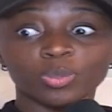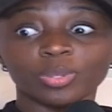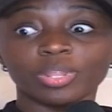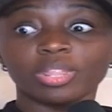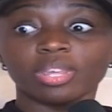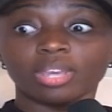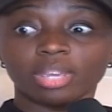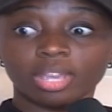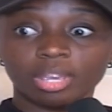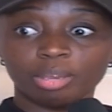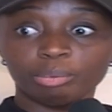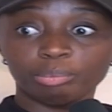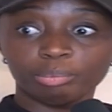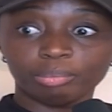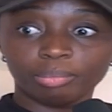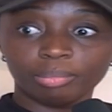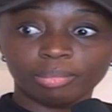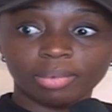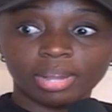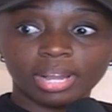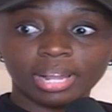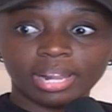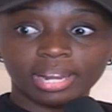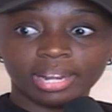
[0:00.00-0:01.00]
with him,
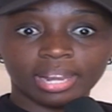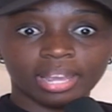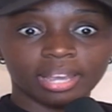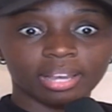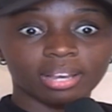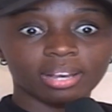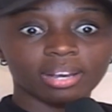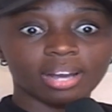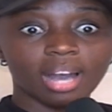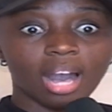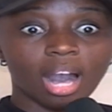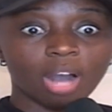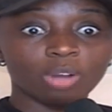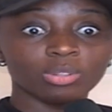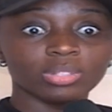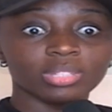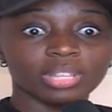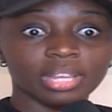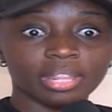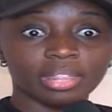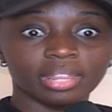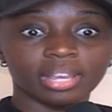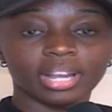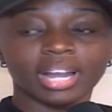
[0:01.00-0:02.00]
like
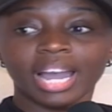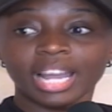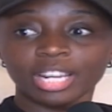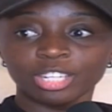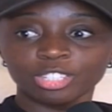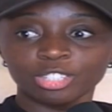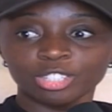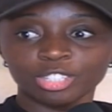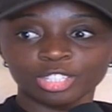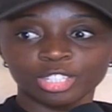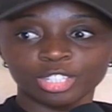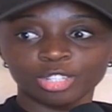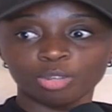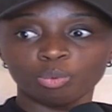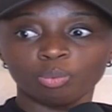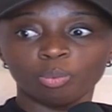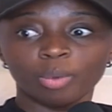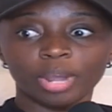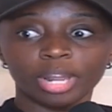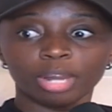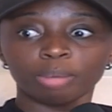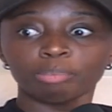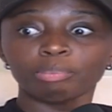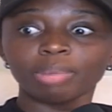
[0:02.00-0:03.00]
outside the country,
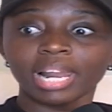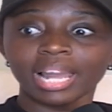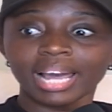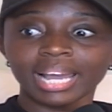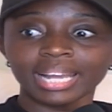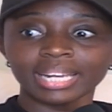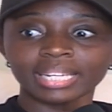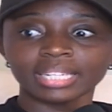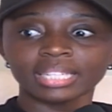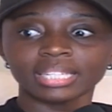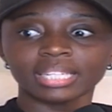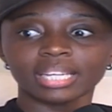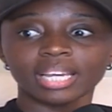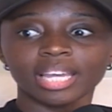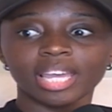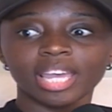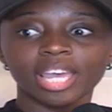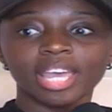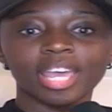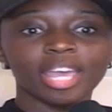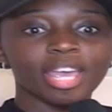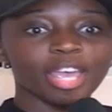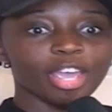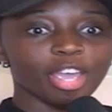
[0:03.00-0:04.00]
well planned,
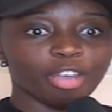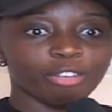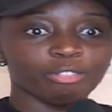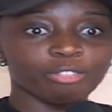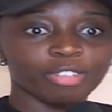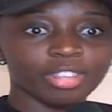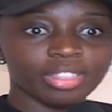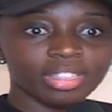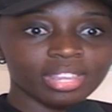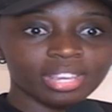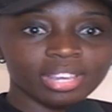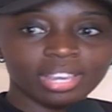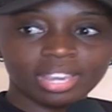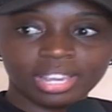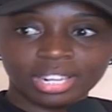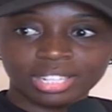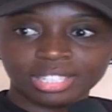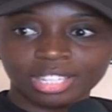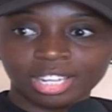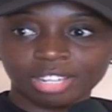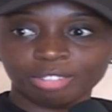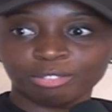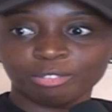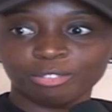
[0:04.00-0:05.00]
everything
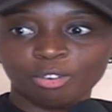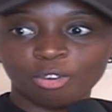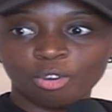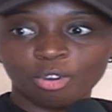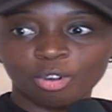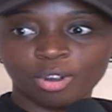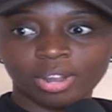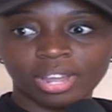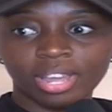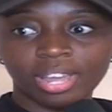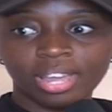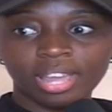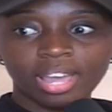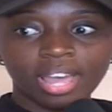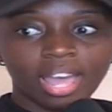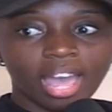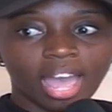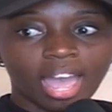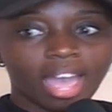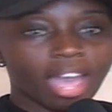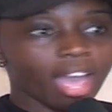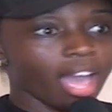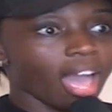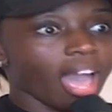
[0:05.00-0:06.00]
catered for.
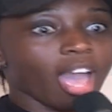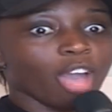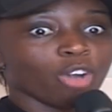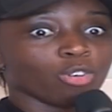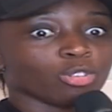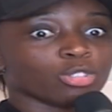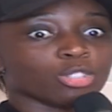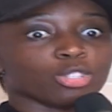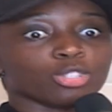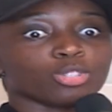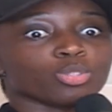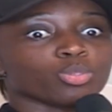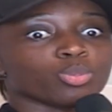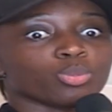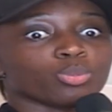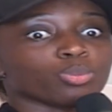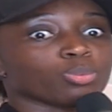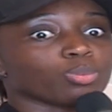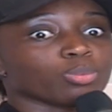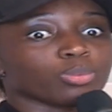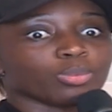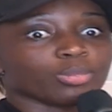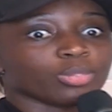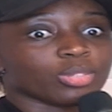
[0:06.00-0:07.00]
I was just to
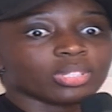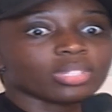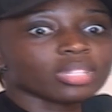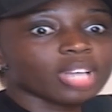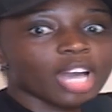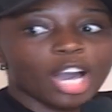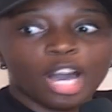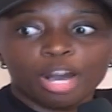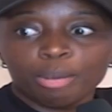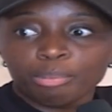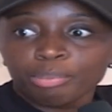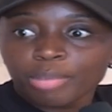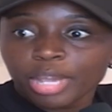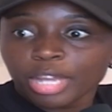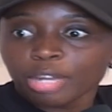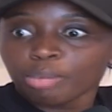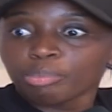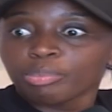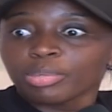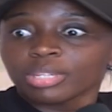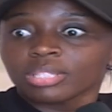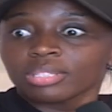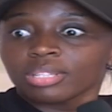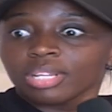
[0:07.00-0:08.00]
just come and
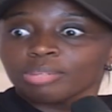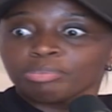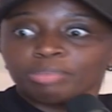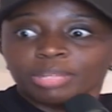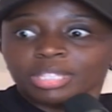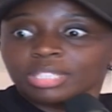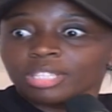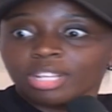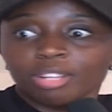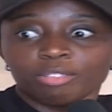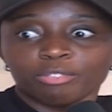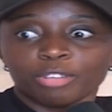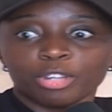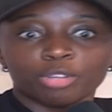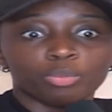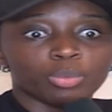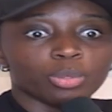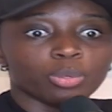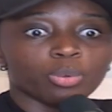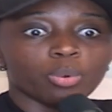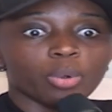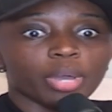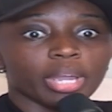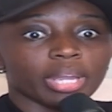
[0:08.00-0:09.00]
present myself and we
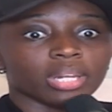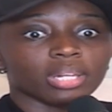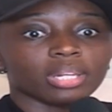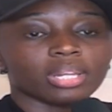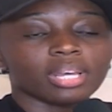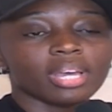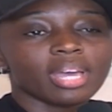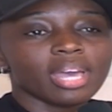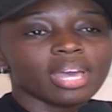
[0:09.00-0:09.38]
go. And